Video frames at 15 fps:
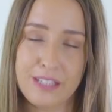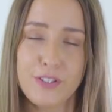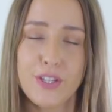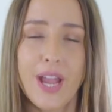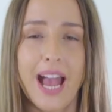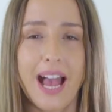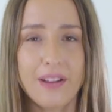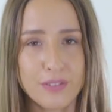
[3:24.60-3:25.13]
If you
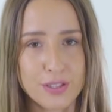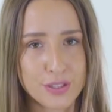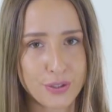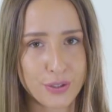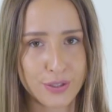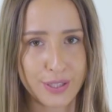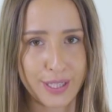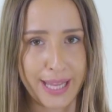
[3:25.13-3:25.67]
haven't
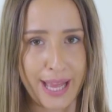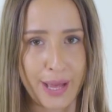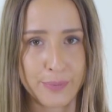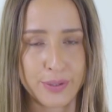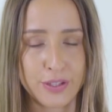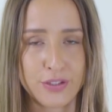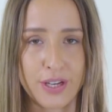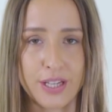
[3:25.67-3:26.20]
got an account
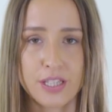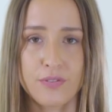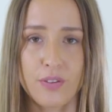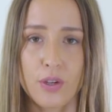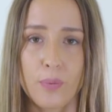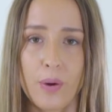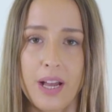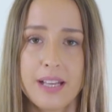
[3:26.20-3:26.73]
with
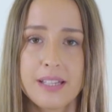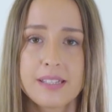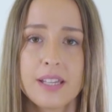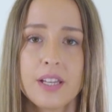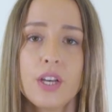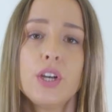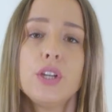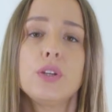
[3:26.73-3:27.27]
TransferWise,
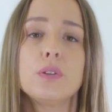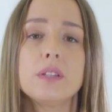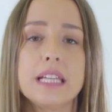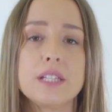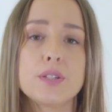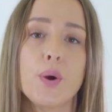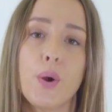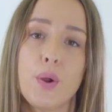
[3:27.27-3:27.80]
you'll
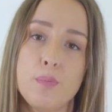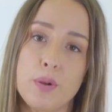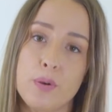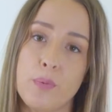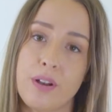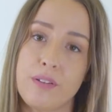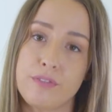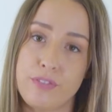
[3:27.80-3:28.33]
need to open
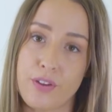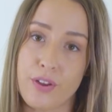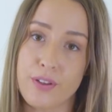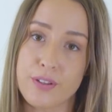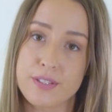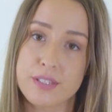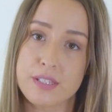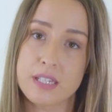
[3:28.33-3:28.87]
one
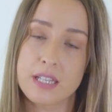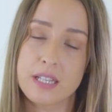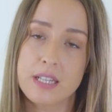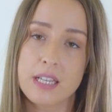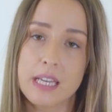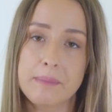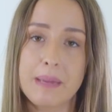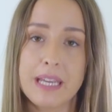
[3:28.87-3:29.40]
first.
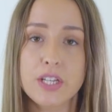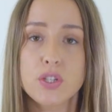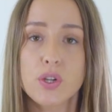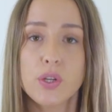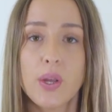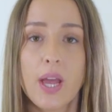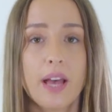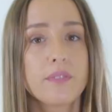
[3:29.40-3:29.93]
Make sure
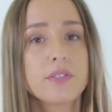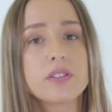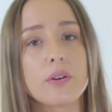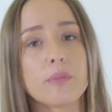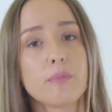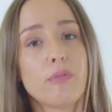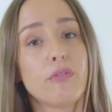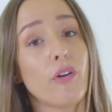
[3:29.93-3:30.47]
you have
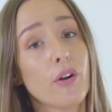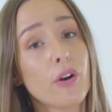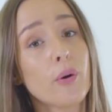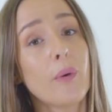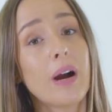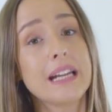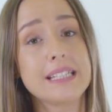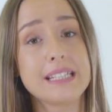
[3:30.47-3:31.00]
some
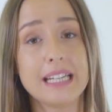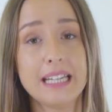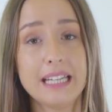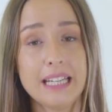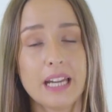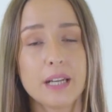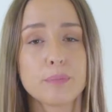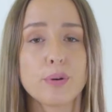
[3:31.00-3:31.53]
photo
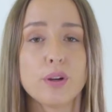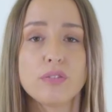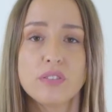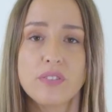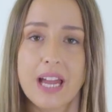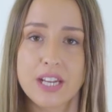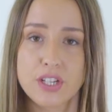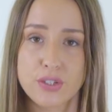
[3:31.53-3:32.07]
ID and proof
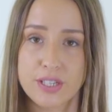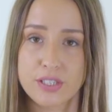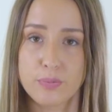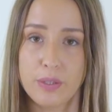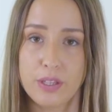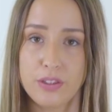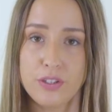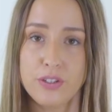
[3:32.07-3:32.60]
of address
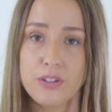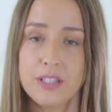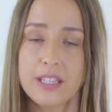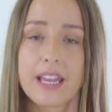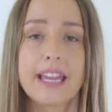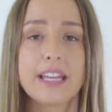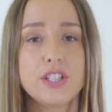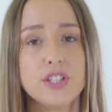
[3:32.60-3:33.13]
with you in
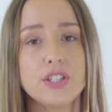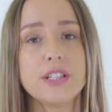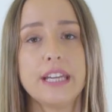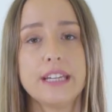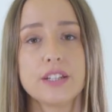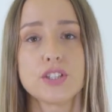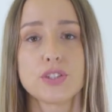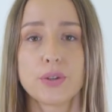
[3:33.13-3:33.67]
case you
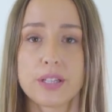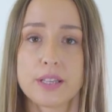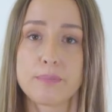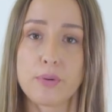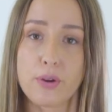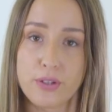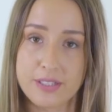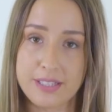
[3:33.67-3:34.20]
need it during the
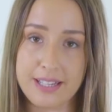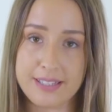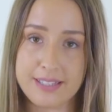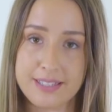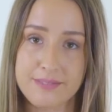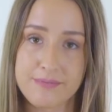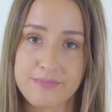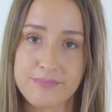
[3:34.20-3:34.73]
process.